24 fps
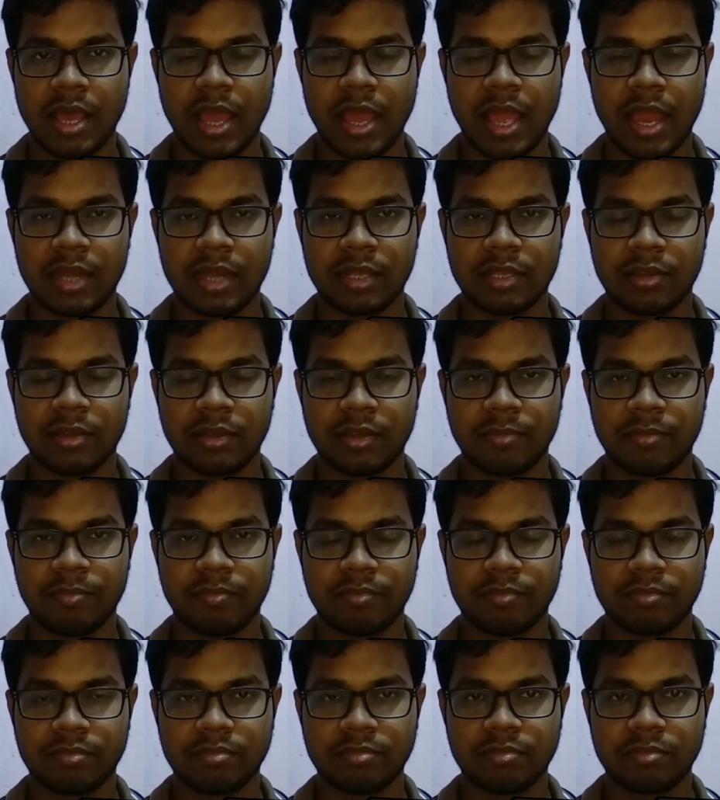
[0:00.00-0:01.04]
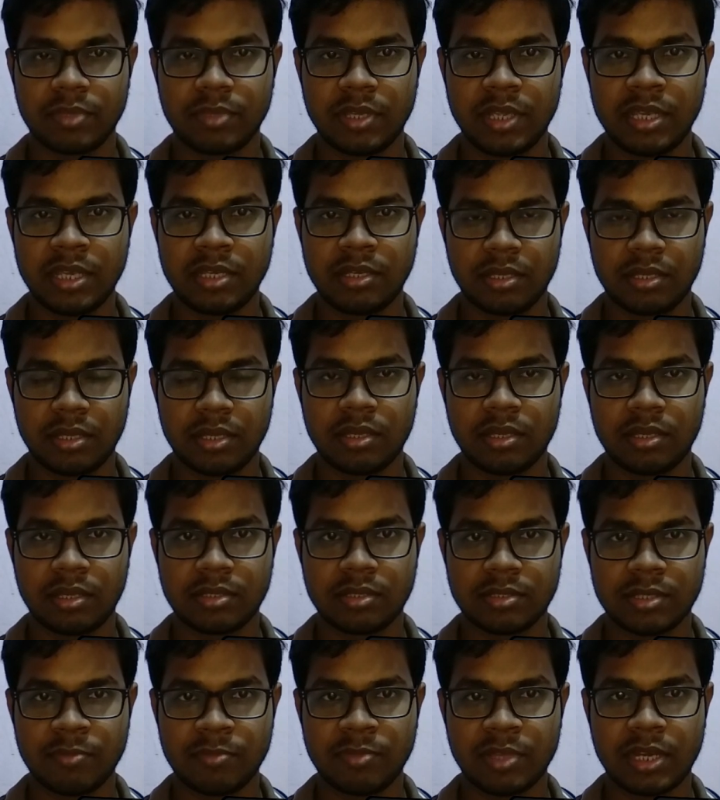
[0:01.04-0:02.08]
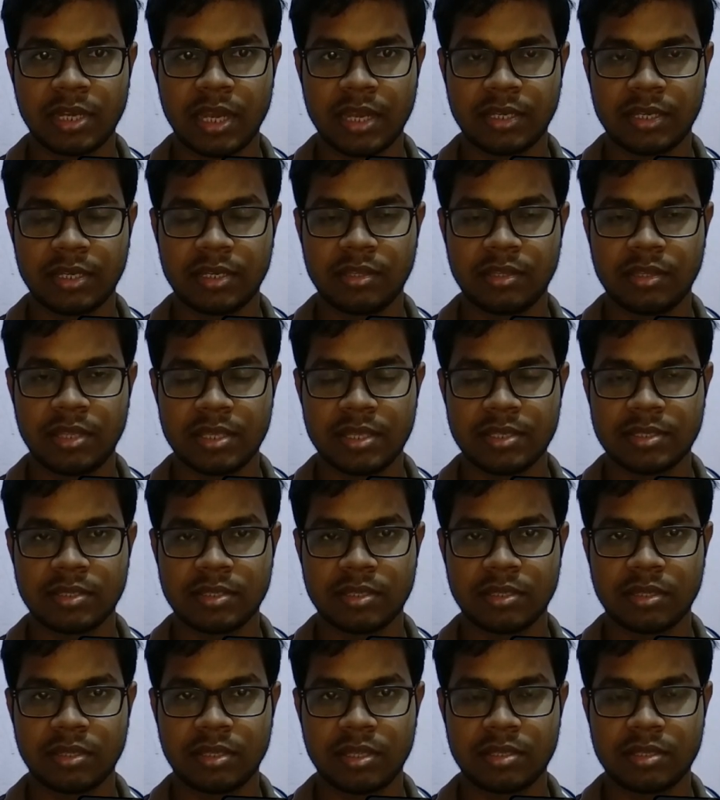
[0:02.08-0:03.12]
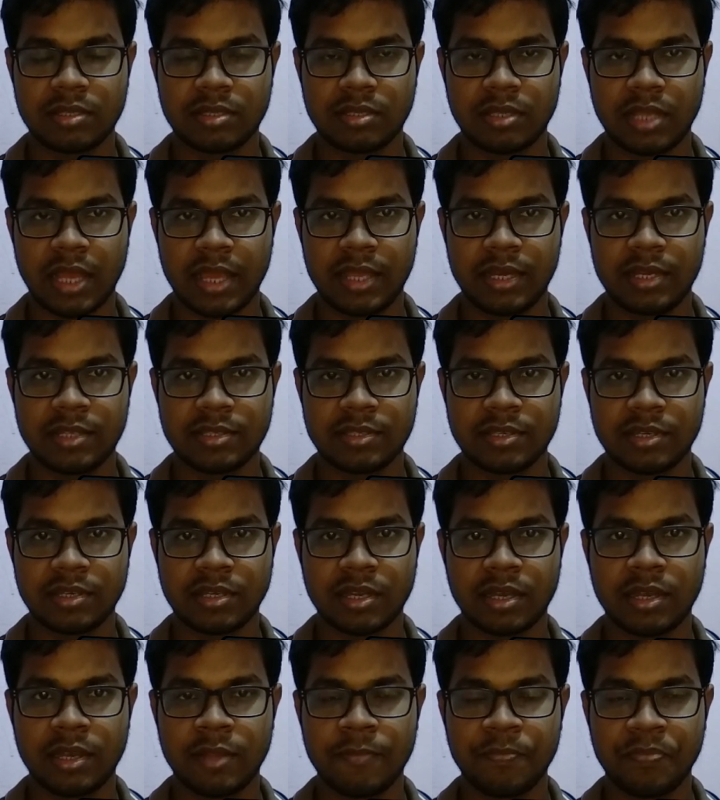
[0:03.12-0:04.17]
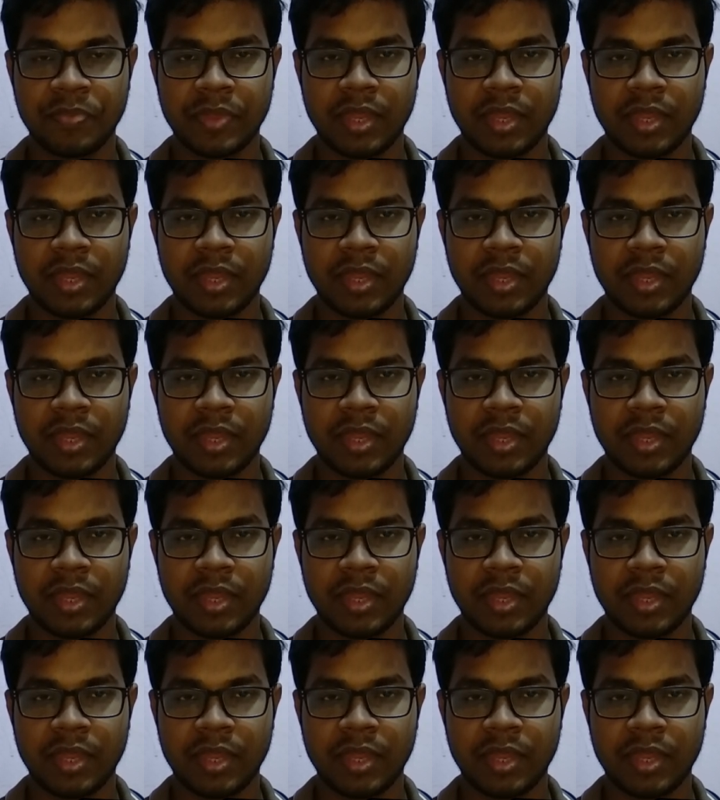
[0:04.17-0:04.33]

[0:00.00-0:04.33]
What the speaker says: and it something like this, the line is written,